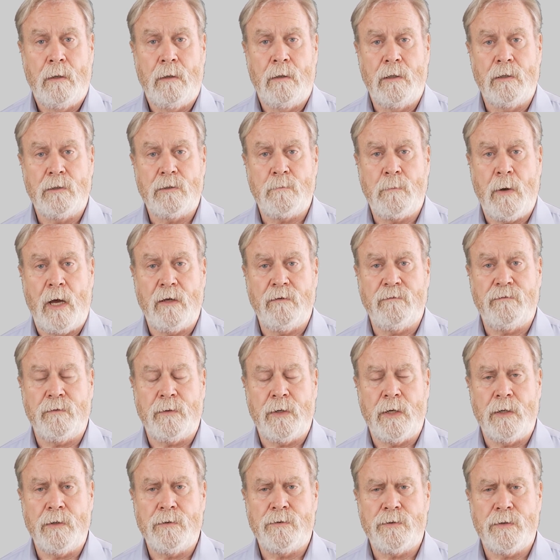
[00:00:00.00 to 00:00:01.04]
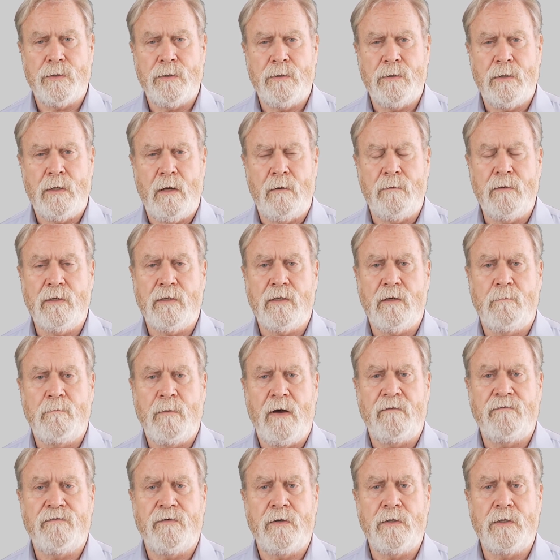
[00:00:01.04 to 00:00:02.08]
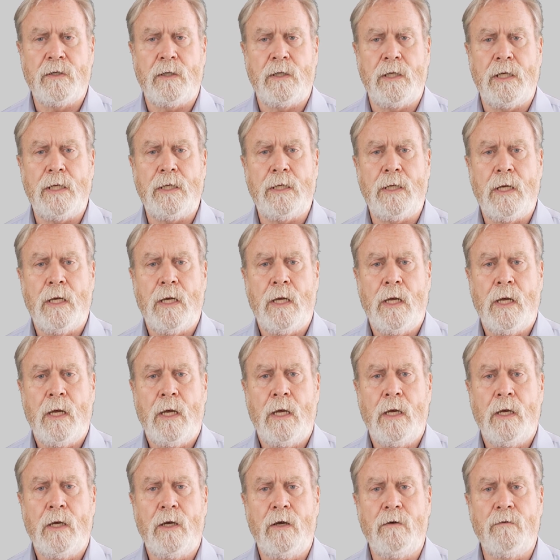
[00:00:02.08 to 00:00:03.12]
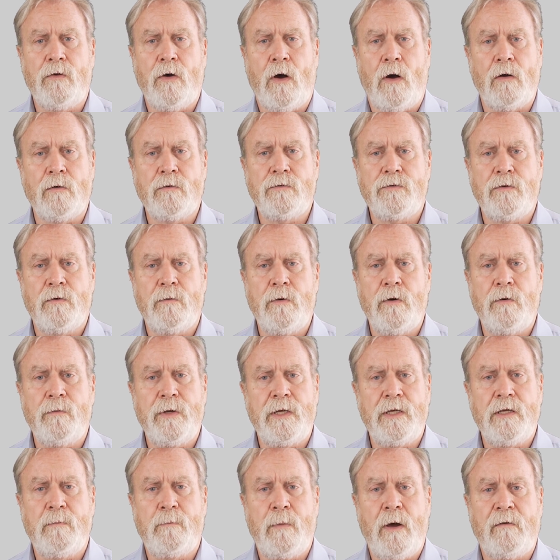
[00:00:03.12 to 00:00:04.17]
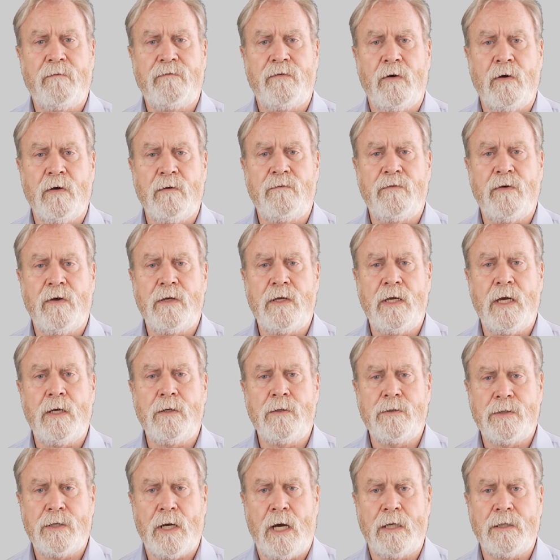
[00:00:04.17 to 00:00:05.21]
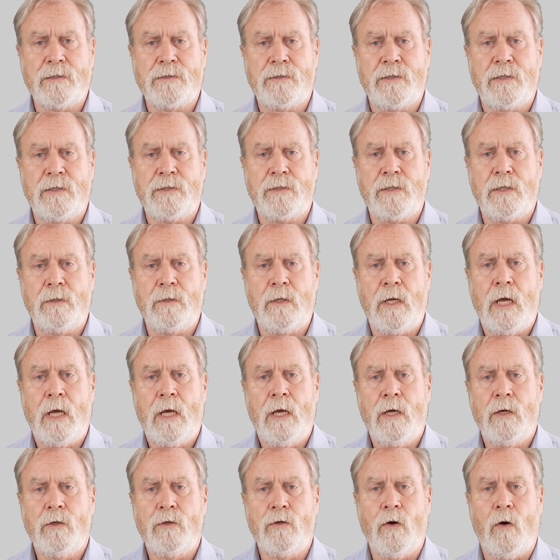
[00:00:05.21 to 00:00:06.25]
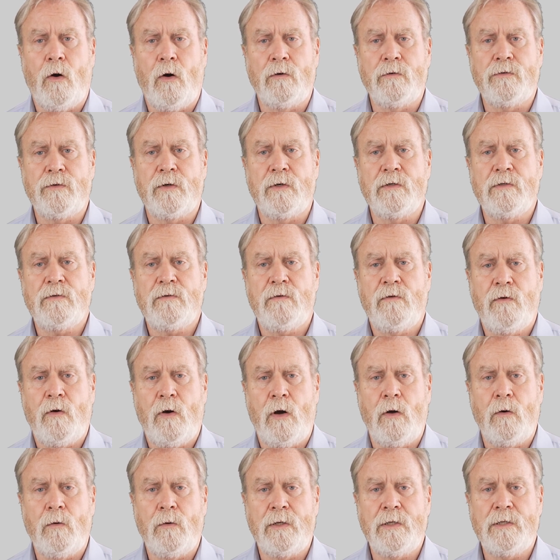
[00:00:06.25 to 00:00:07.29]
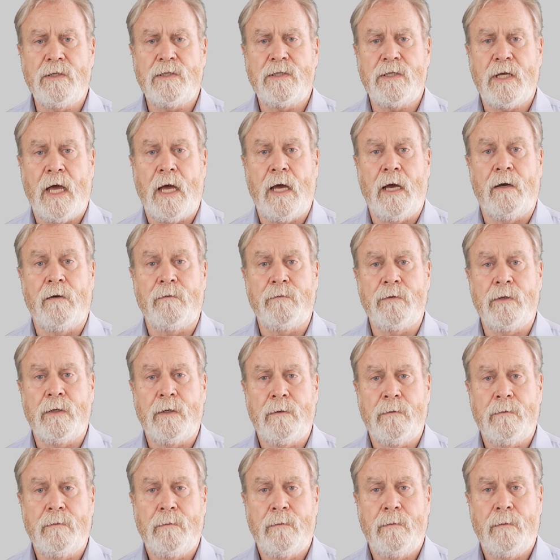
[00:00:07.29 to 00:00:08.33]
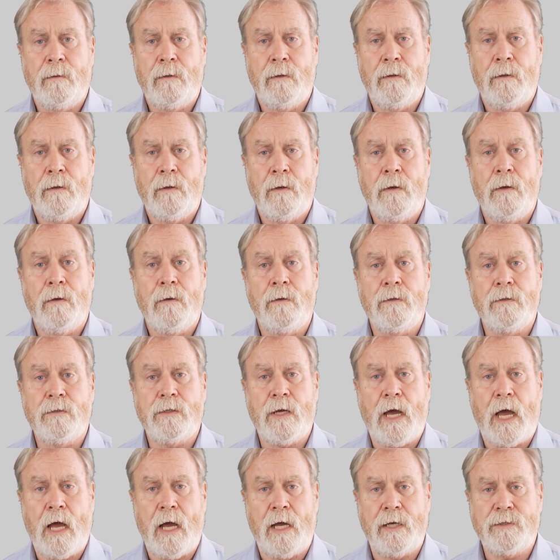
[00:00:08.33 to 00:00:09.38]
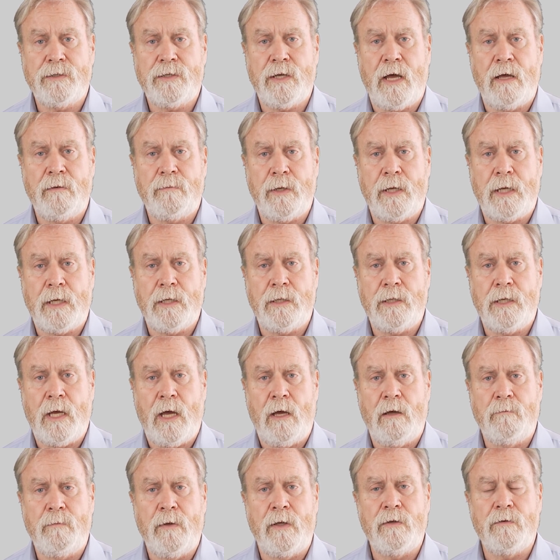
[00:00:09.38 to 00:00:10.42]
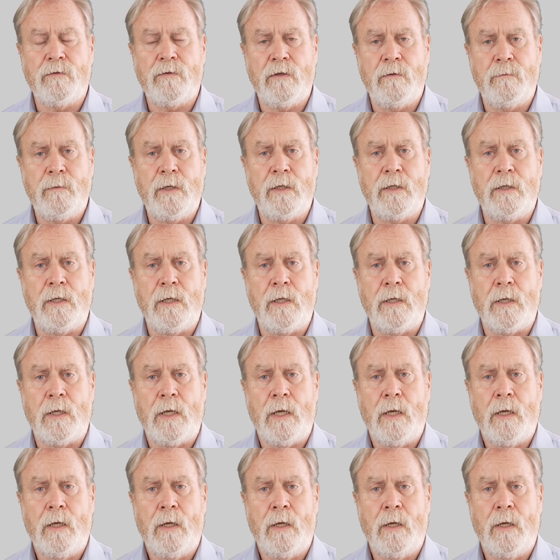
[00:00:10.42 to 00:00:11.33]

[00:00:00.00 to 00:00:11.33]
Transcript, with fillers: This modification, known as a muffler delete, involves removing the muffler from the exhaust system to alter its flow and sound. It's a hot topic in the automotive community,